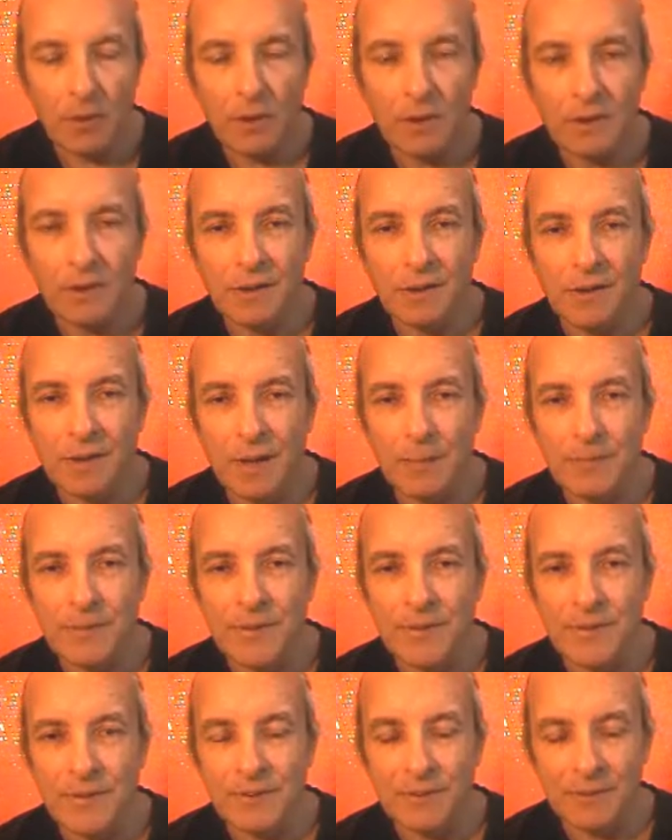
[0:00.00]
it
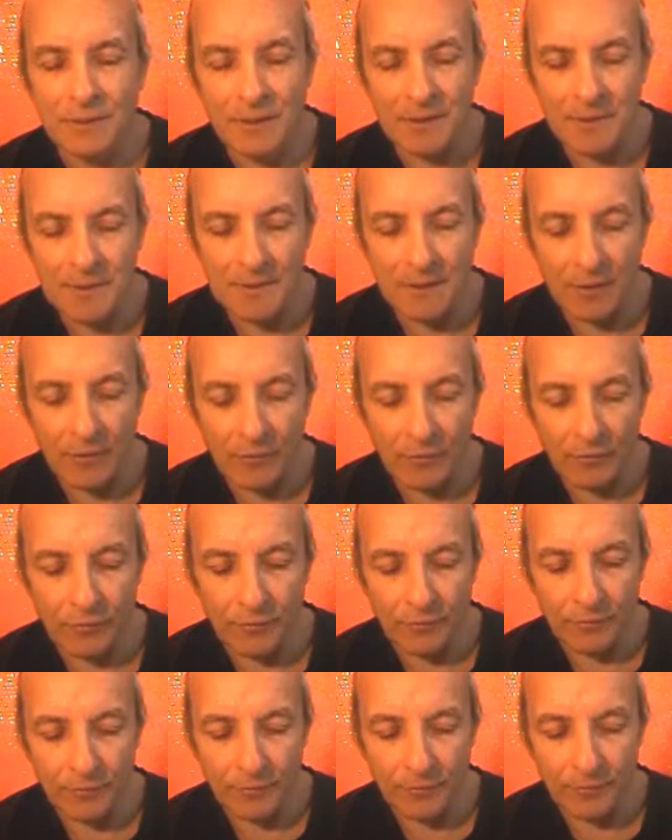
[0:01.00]
collapses in on
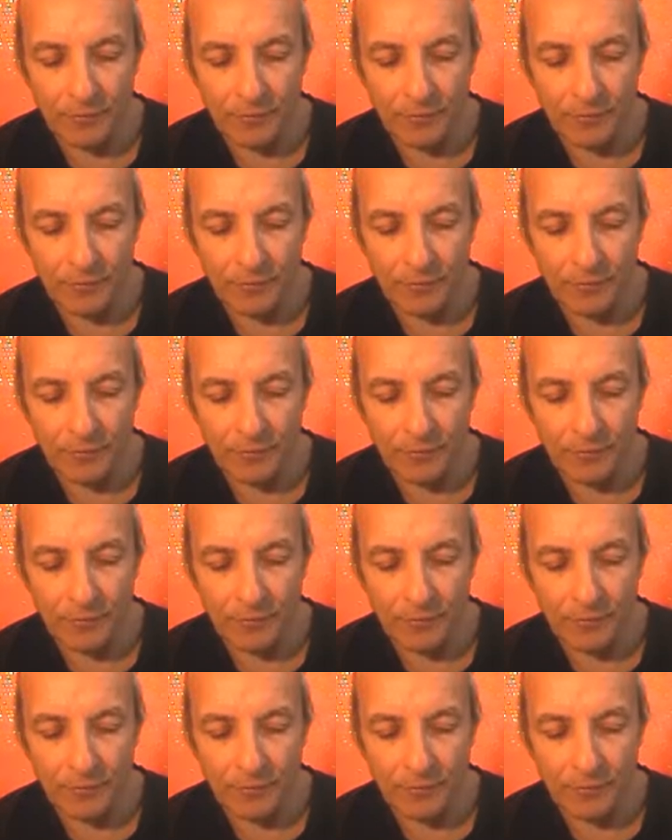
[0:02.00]
itself.